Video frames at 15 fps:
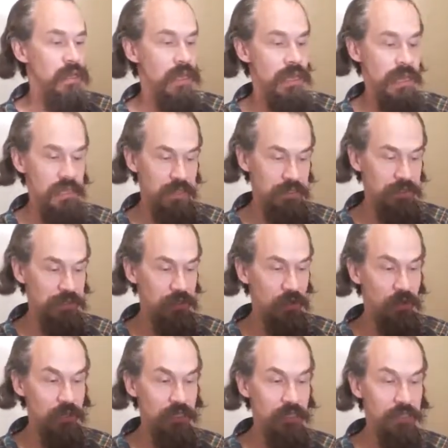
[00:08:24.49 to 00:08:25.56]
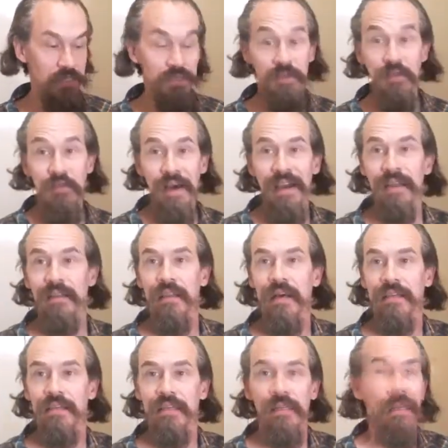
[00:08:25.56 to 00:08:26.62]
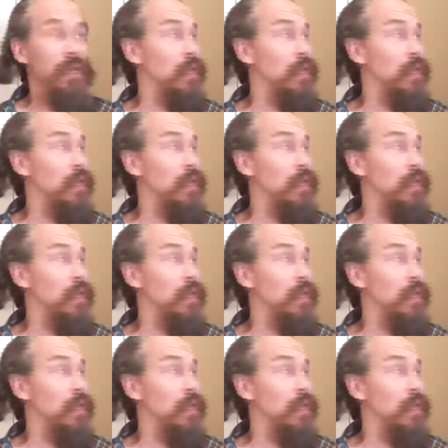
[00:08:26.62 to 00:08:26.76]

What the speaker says: And it's going into my closet.